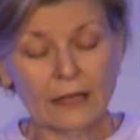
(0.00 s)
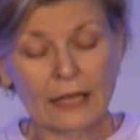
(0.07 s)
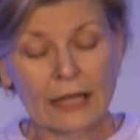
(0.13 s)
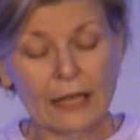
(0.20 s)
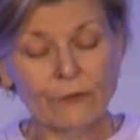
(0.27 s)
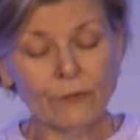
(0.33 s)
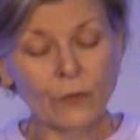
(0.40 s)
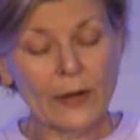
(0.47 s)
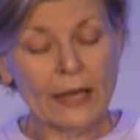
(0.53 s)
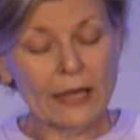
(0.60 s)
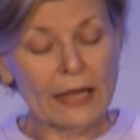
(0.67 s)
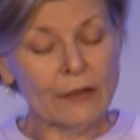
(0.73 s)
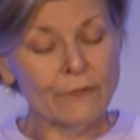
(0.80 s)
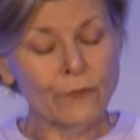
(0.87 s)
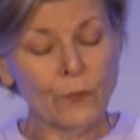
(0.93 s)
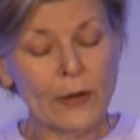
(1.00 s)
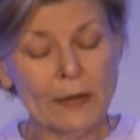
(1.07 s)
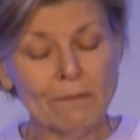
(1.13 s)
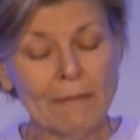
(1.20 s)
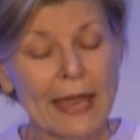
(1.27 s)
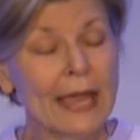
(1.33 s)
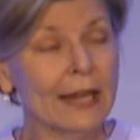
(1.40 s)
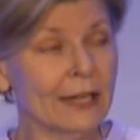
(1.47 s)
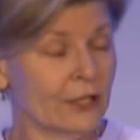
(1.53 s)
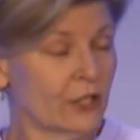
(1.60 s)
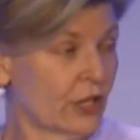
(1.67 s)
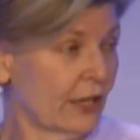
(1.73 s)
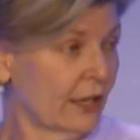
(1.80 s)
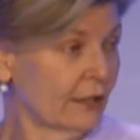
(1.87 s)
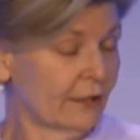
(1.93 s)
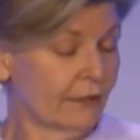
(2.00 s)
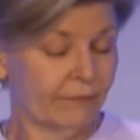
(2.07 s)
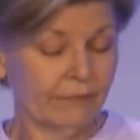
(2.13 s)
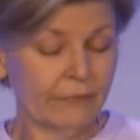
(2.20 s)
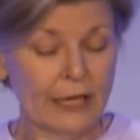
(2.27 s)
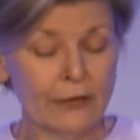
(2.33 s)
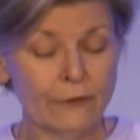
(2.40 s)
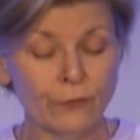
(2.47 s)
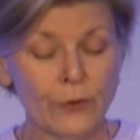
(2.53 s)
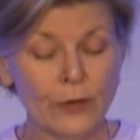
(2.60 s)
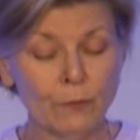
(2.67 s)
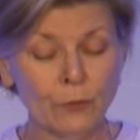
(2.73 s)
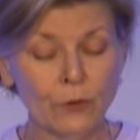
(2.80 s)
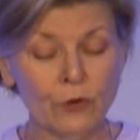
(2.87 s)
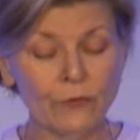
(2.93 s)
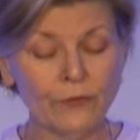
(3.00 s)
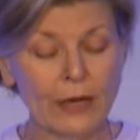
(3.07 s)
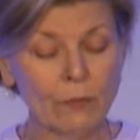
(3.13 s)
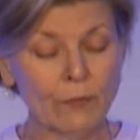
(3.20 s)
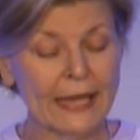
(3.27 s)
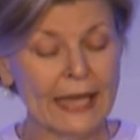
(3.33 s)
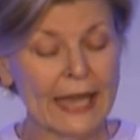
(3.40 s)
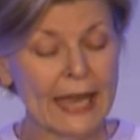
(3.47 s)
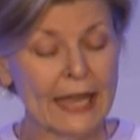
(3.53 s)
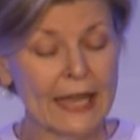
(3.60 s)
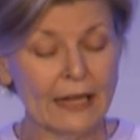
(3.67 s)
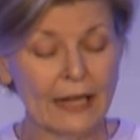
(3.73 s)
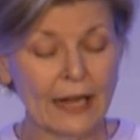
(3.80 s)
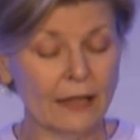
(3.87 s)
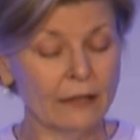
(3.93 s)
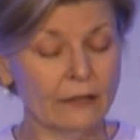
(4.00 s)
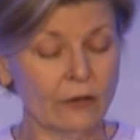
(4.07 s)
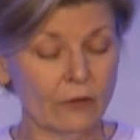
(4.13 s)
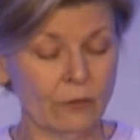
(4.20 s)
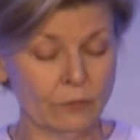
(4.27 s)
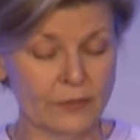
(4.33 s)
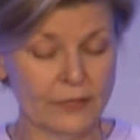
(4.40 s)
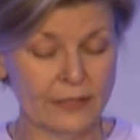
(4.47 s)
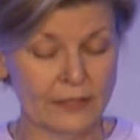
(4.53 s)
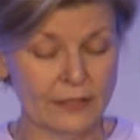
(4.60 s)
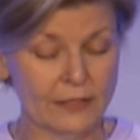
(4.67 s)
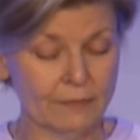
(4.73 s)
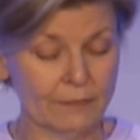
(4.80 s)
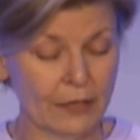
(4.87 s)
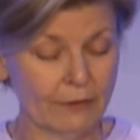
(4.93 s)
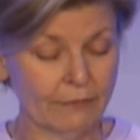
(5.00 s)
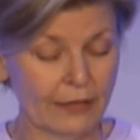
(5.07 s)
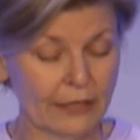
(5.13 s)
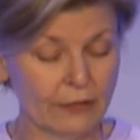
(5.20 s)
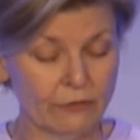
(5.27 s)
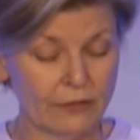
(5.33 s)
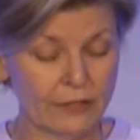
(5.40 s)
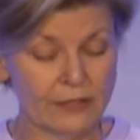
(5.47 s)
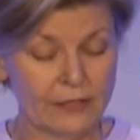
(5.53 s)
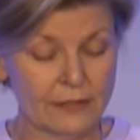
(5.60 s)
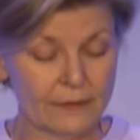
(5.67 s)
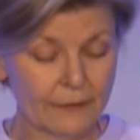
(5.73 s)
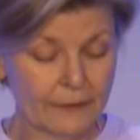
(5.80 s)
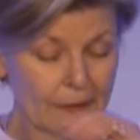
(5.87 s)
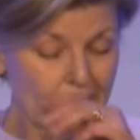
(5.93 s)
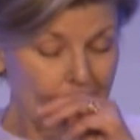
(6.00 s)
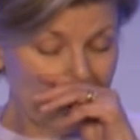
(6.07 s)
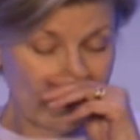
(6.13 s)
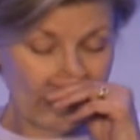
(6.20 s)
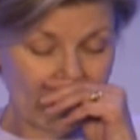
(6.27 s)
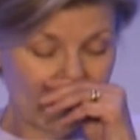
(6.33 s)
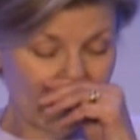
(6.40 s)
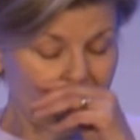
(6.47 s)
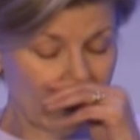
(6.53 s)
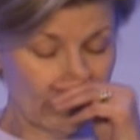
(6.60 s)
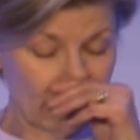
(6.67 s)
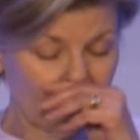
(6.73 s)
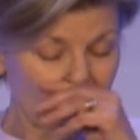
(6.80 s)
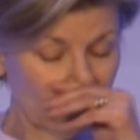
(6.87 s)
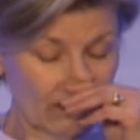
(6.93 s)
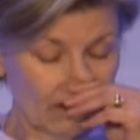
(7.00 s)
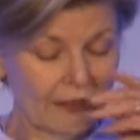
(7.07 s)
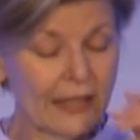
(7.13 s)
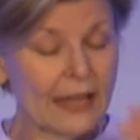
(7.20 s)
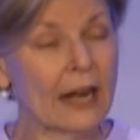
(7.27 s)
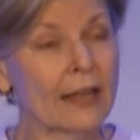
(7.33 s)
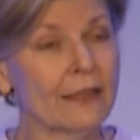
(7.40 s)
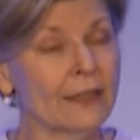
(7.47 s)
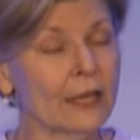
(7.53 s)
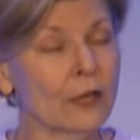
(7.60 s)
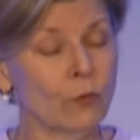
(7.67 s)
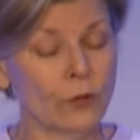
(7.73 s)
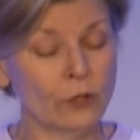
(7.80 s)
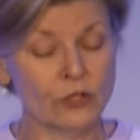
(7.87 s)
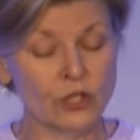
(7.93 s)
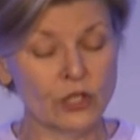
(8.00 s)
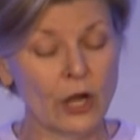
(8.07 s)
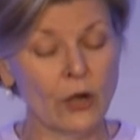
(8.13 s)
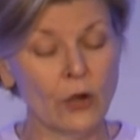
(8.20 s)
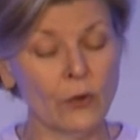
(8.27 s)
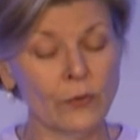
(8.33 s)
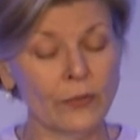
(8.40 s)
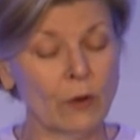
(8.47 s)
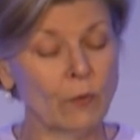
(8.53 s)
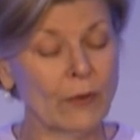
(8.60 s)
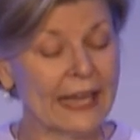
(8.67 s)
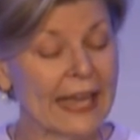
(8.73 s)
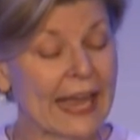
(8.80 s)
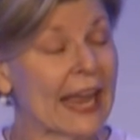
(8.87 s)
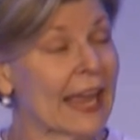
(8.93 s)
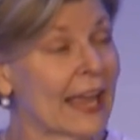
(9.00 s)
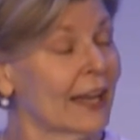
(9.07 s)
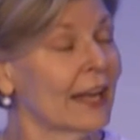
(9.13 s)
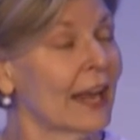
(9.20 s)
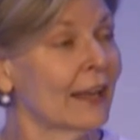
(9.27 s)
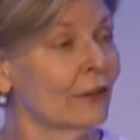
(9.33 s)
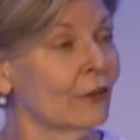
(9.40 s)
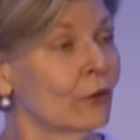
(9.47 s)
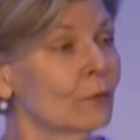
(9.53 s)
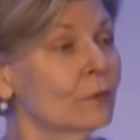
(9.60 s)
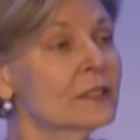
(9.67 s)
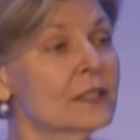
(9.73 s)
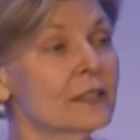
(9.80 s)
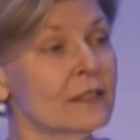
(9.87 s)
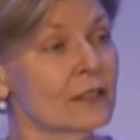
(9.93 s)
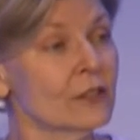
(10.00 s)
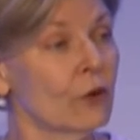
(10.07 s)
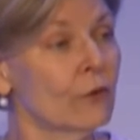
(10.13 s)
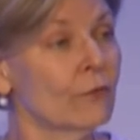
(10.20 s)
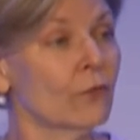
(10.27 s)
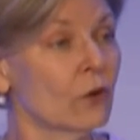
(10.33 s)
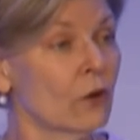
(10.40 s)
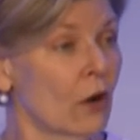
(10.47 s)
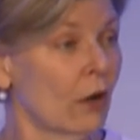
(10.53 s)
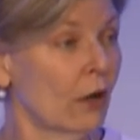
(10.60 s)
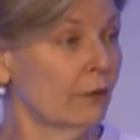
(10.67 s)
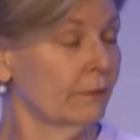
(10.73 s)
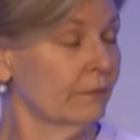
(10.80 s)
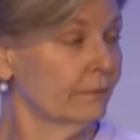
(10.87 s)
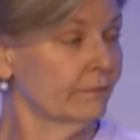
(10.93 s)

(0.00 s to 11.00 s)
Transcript: If we manage it, if we prove that we can end homelessness among veterans, then I think we'll show that we can end homelessness overall.